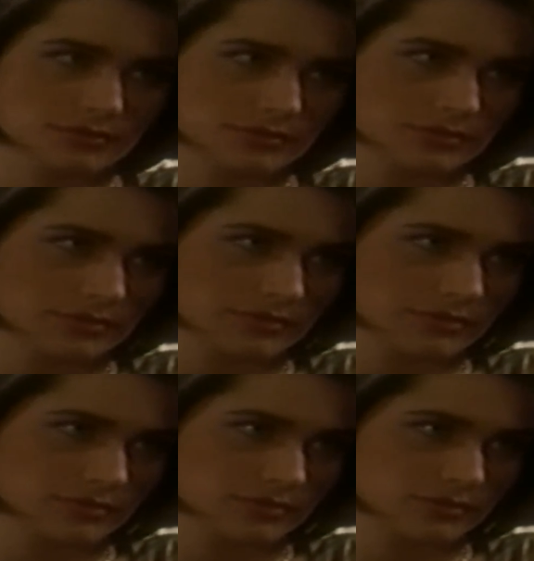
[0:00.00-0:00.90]
It
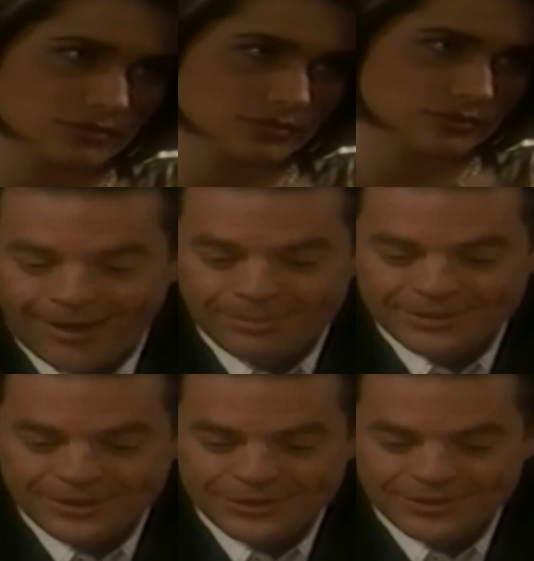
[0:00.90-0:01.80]
pays to know what the
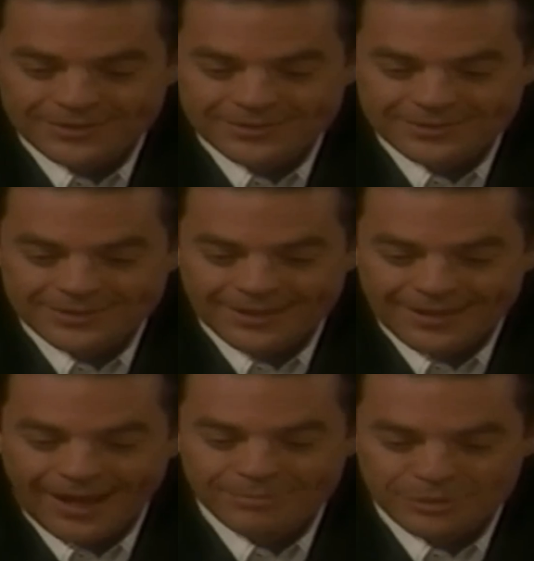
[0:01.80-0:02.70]
competition's uh,
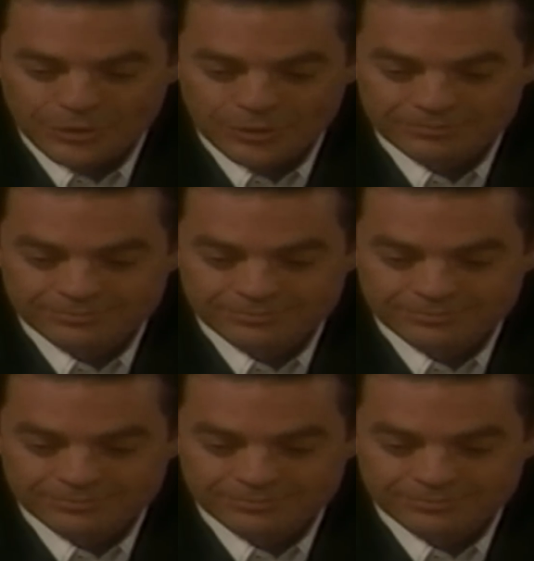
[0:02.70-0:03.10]
up to,